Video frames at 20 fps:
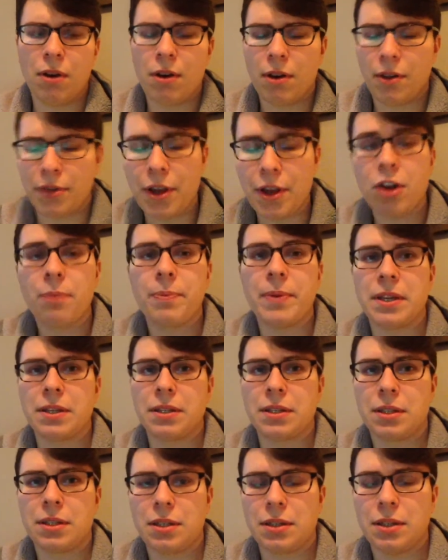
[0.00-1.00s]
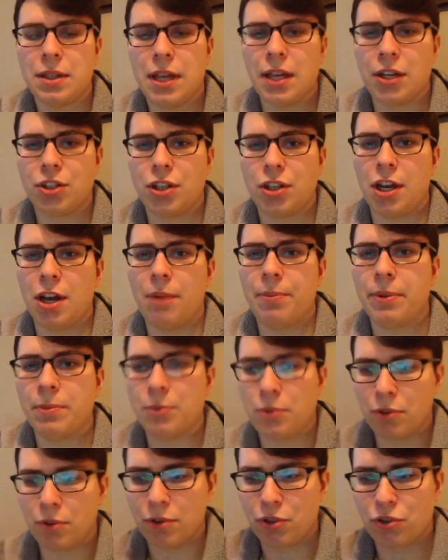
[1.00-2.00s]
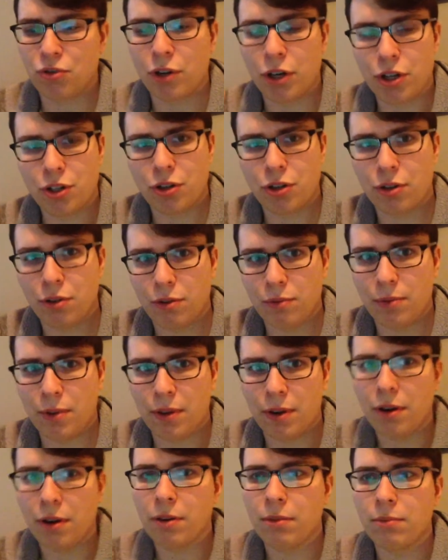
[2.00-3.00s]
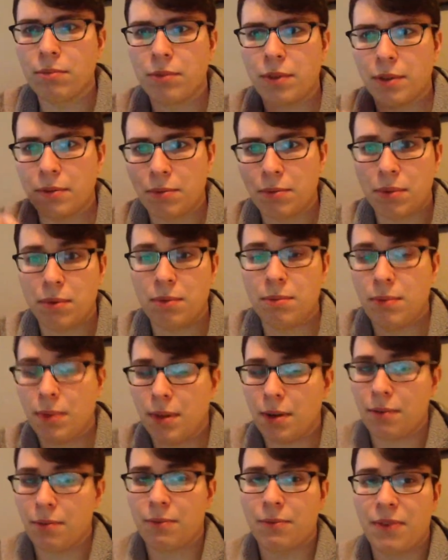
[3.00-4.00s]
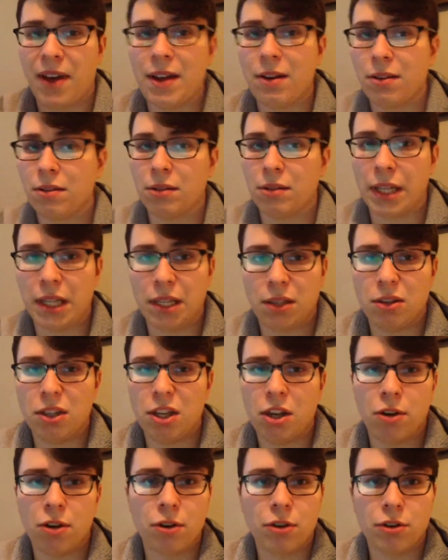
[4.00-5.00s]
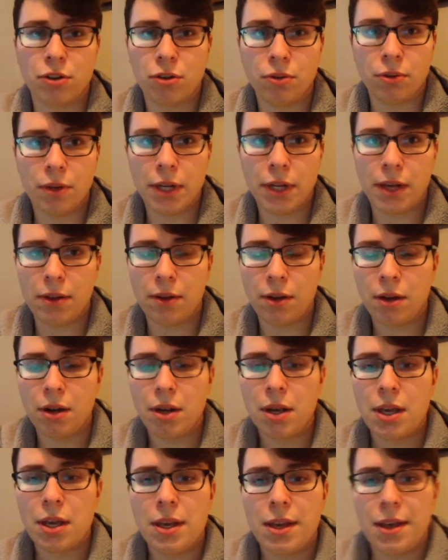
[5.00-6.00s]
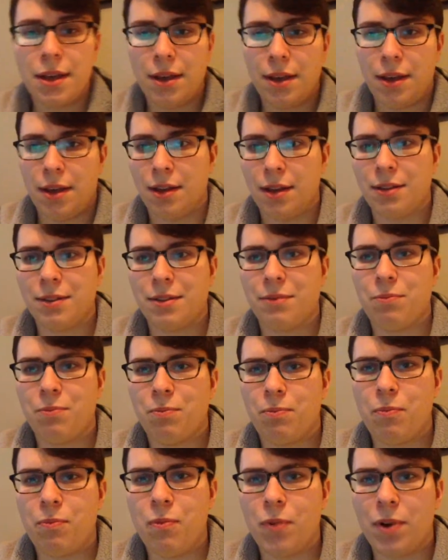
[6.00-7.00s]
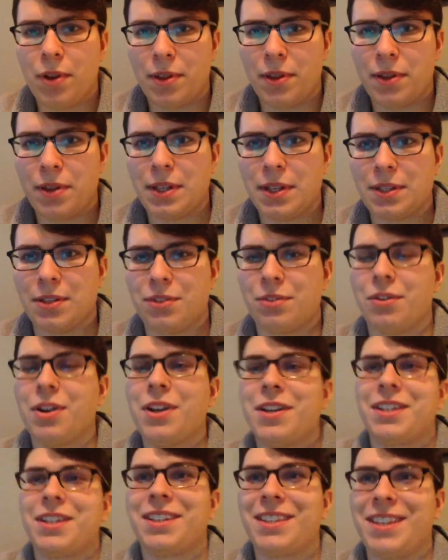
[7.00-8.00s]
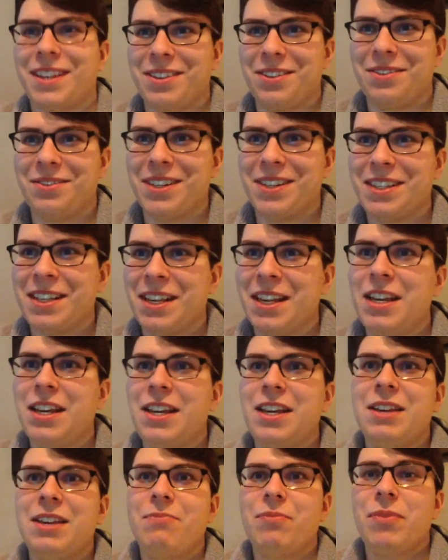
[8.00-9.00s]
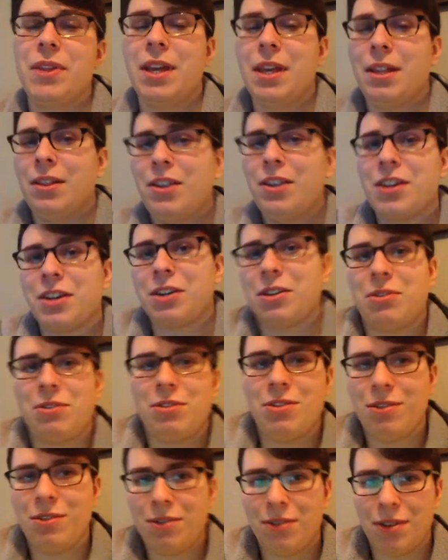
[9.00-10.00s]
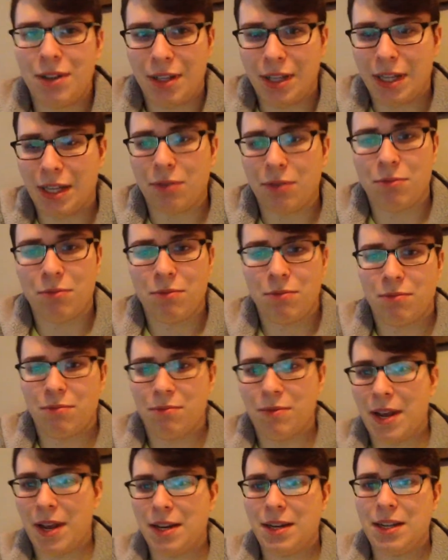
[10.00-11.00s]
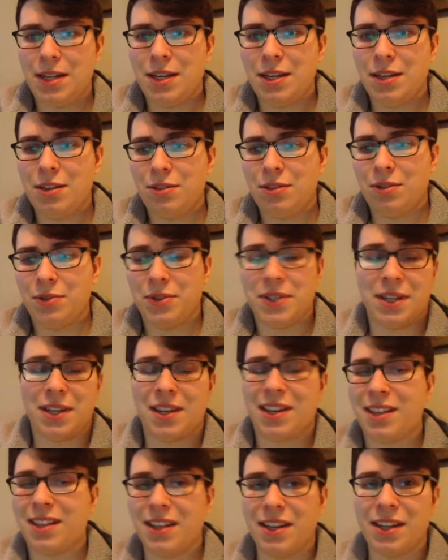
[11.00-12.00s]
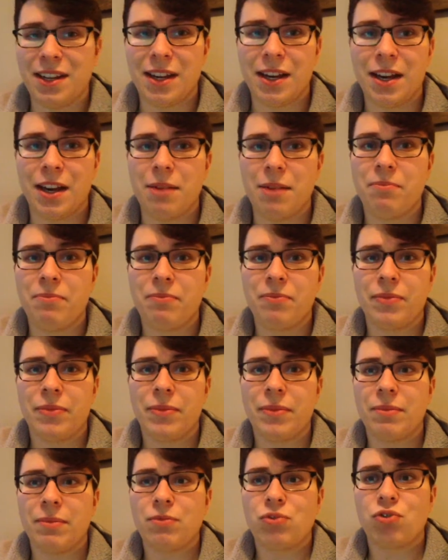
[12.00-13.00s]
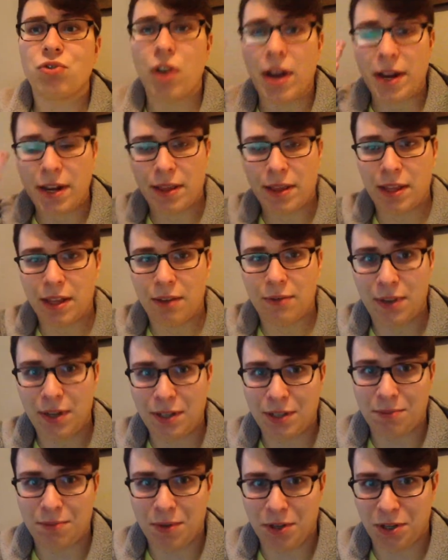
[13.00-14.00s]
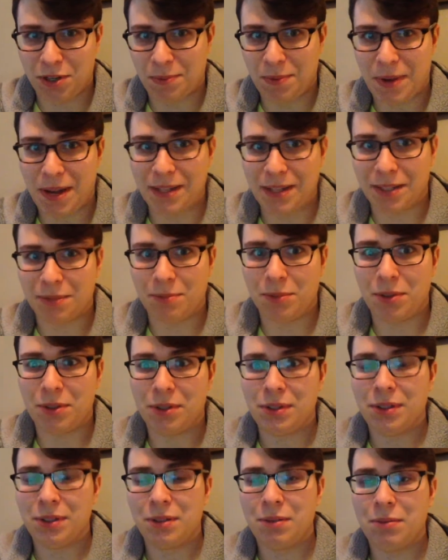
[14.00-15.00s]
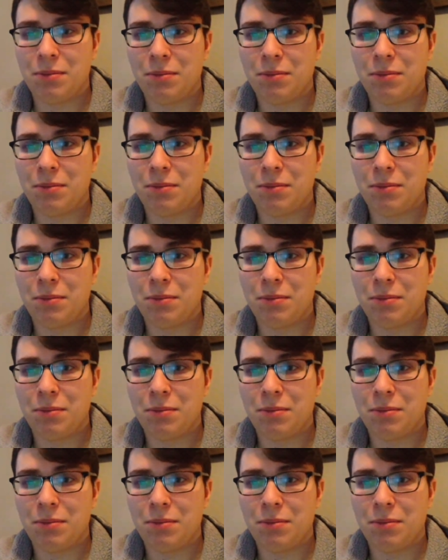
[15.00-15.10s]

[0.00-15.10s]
therapist that actually helped them sort of structure their final like year or two together. And one of the things that said was, look, you like Randy, you suck at cleaning up. Try to think of it as much as possible,